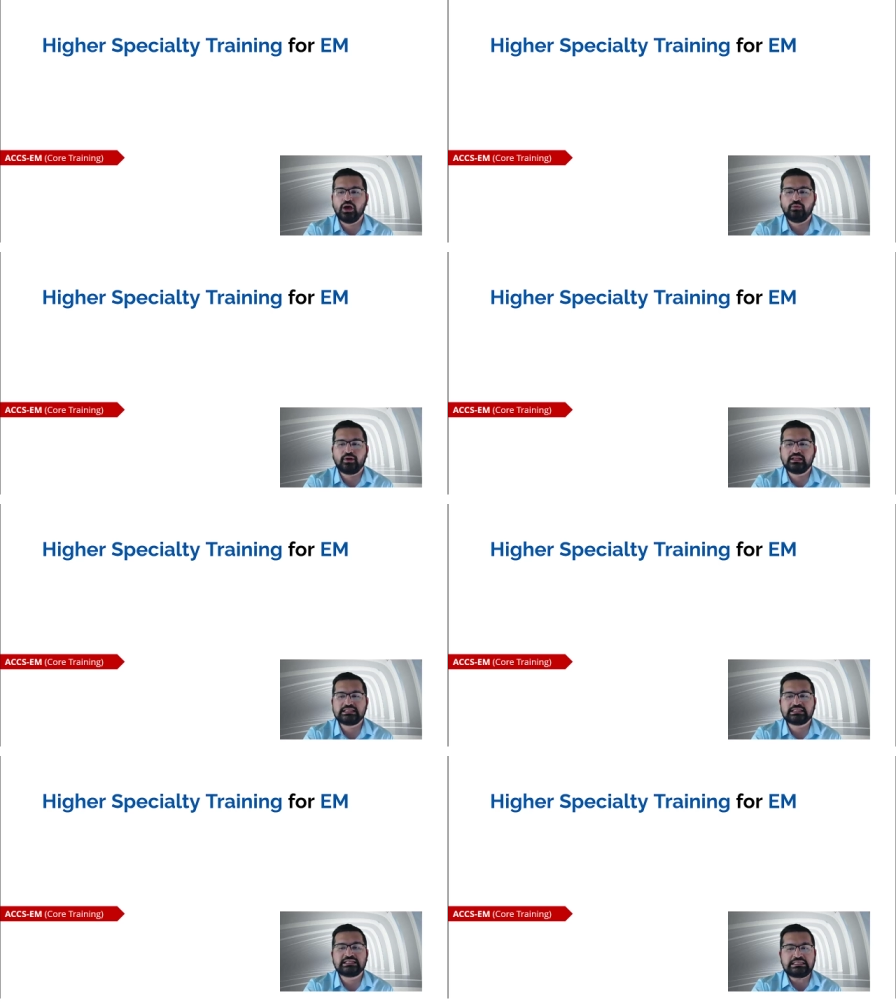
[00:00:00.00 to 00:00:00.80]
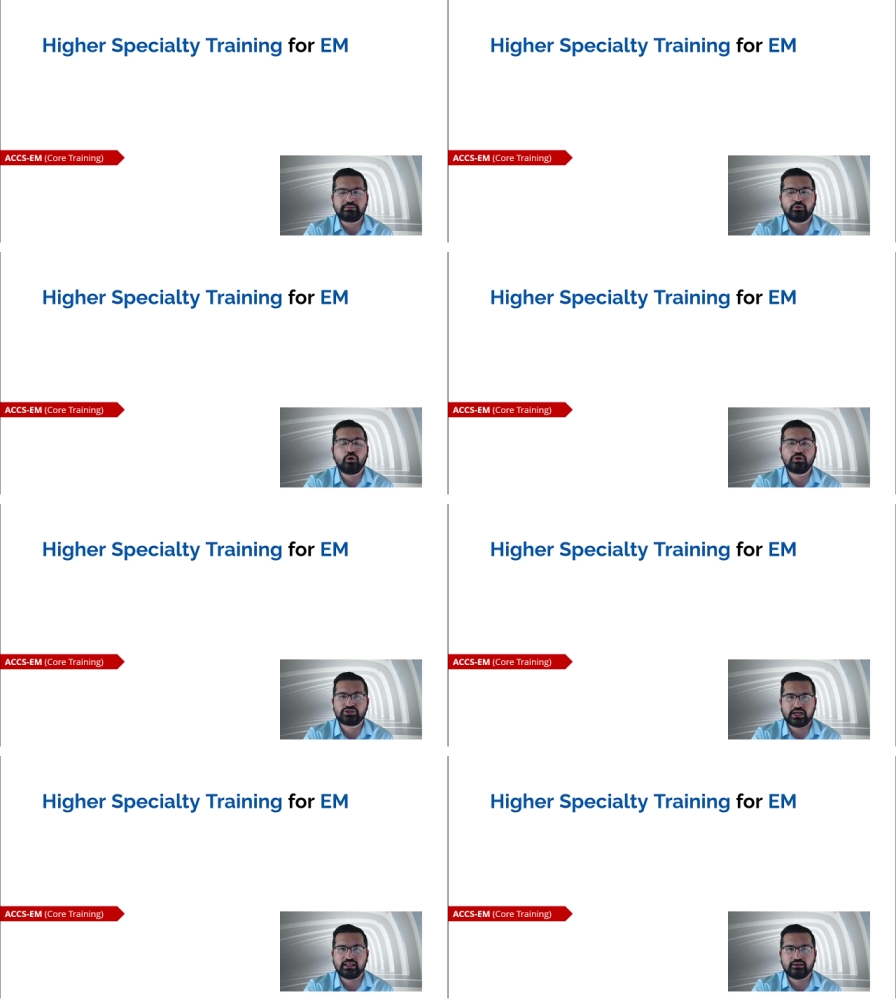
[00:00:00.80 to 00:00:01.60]
One is ACCS core
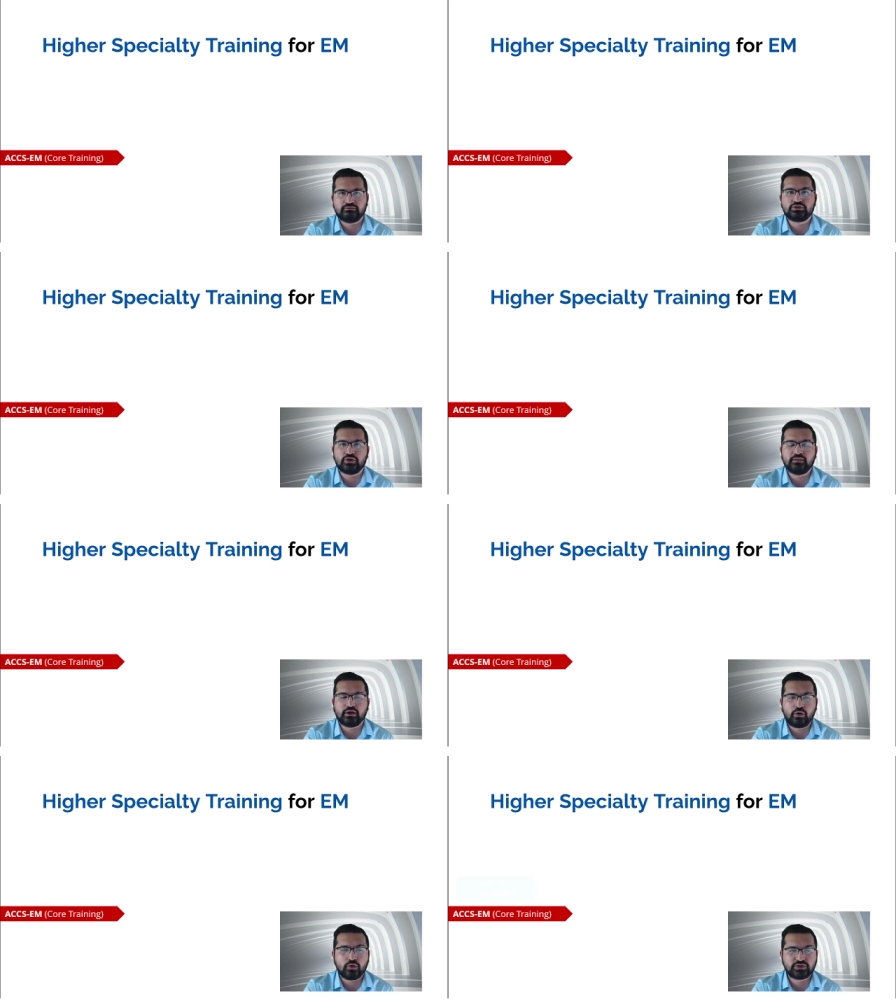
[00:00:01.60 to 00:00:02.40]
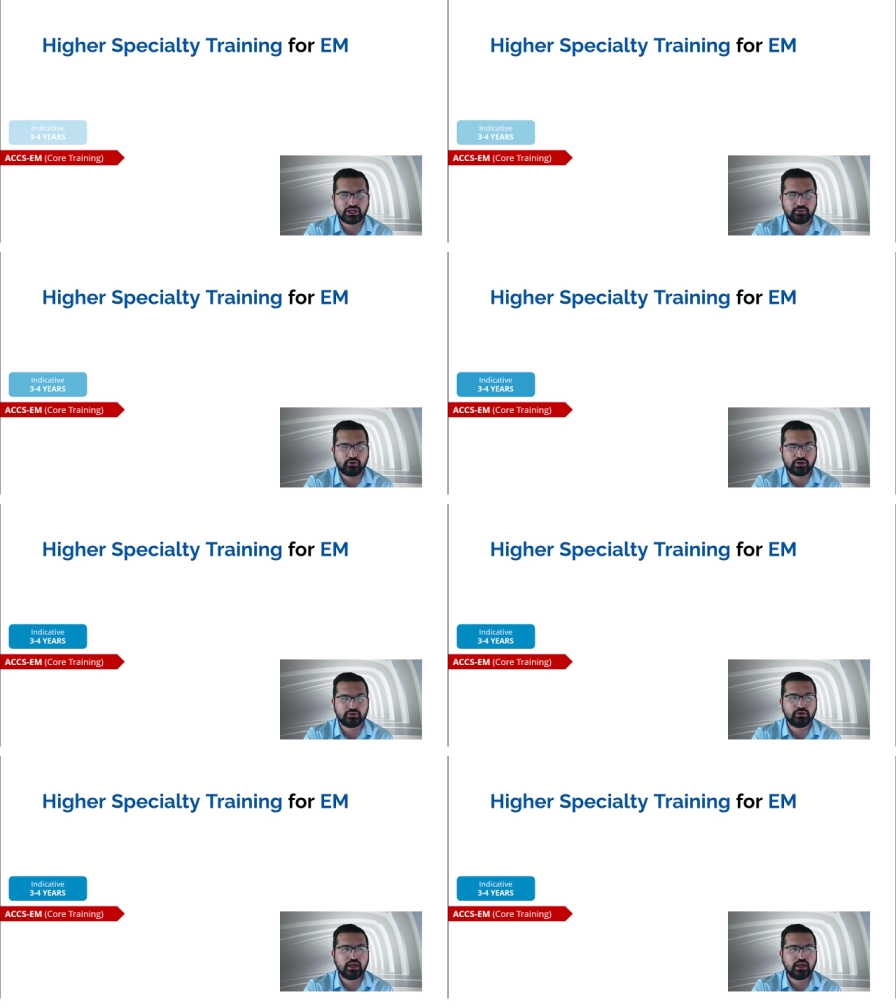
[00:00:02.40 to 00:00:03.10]
training if you join the core training module.